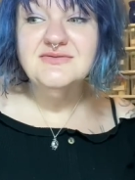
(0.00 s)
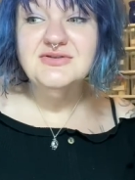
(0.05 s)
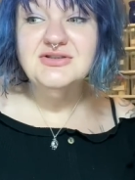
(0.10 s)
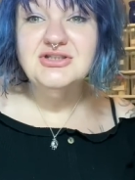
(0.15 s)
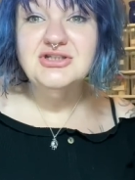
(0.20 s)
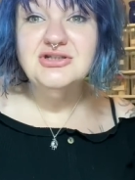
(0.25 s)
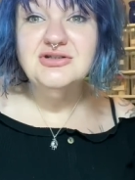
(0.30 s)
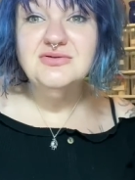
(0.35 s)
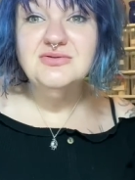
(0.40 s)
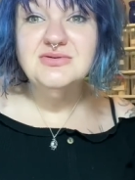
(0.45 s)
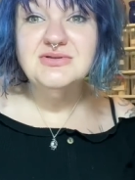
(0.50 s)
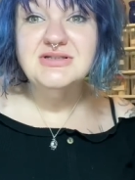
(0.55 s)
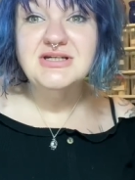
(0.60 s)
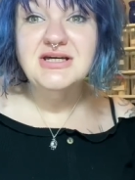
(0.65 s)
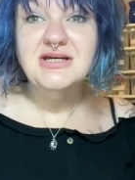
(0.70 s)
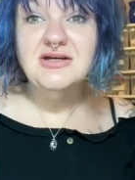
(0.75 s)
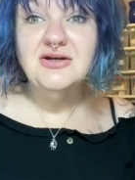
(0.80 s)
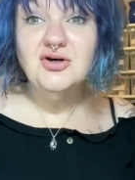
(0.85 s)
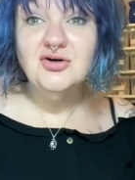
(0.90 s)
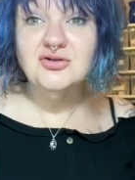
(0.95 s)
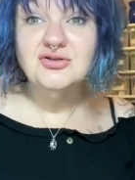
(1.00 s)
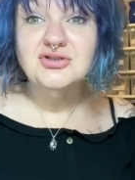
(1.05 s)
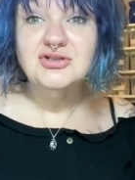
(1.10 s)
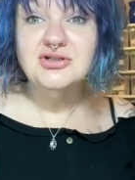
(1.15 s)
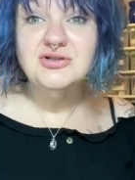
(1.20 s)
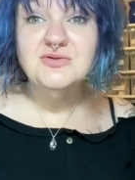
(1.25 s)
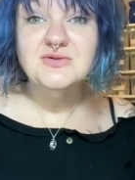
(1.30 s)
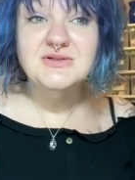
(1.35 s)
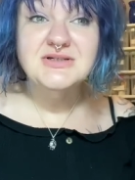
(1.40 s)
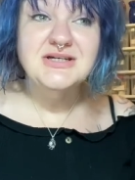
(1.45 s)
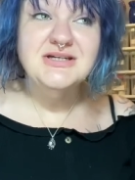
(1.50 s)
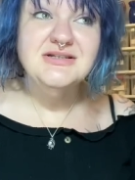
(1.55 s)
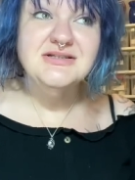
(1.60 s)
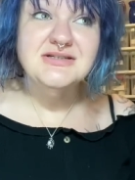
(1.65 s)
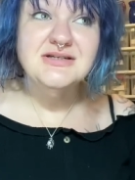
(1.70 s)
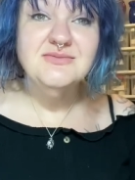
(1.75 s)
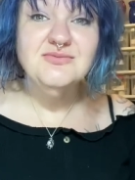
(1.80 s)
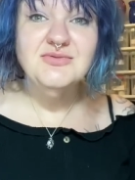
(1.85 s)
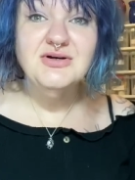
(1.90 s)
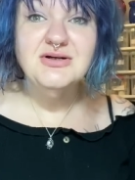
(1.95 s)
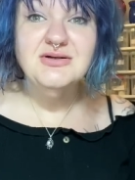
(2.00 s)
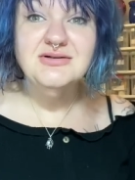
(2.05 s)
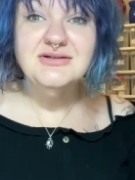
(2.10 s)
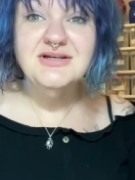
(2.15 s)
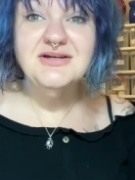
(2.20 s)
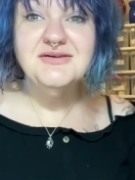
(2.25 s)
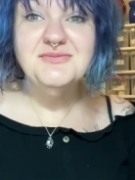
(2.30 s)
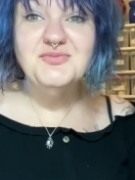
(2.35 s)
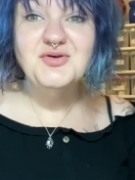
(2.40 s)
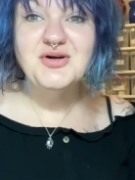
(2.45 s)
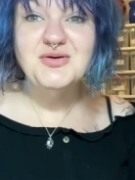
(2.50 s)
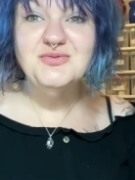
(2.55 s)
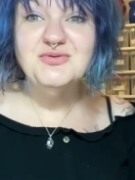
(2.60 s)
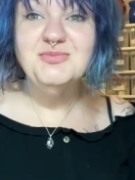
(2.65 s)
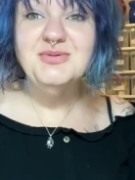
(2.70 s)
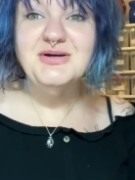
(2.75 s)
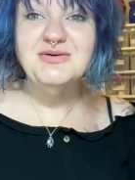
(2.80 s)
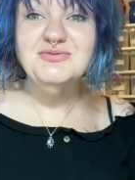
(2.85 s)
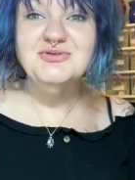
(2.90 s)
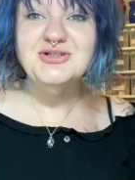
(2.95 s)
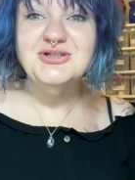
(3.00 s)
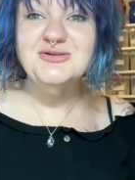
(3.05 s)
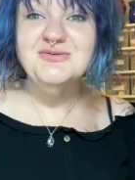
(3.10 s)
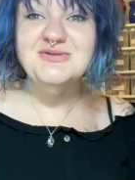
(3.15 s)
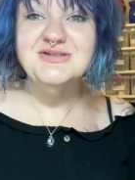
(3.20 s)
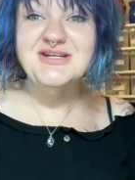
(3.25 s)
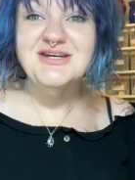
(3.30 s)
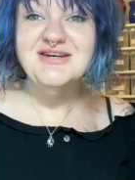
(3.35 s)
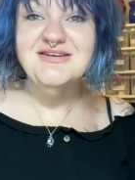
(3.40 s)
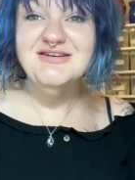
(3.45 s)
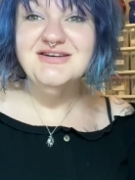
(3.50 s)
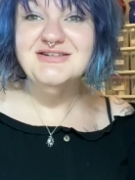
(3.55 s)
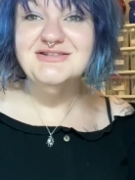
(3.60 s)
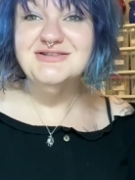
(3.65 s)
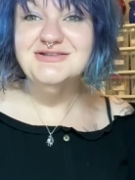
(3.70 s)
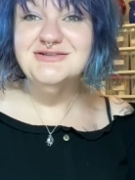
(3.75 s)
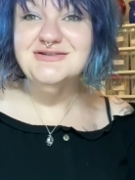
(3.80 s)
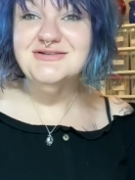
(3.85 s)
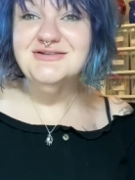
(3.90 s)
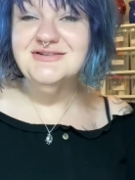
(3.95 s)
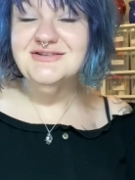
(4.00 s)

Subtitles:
Tuesday, somewhere in time around about Tuesday-ish.